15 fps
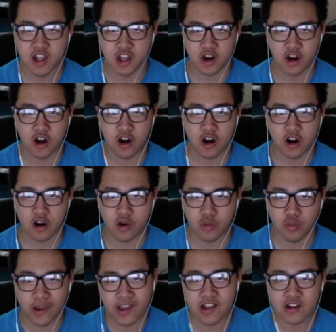There are
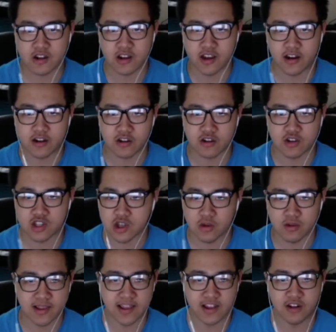regular characters,
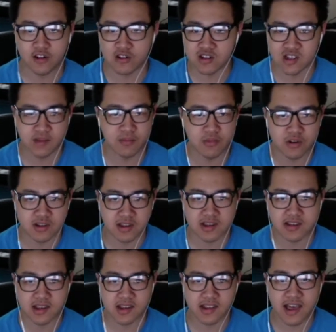so letters, numbers,
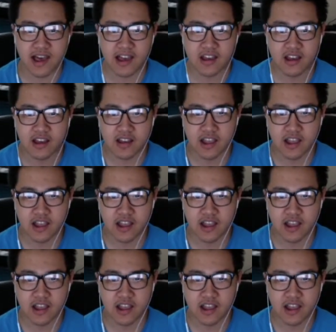things like that,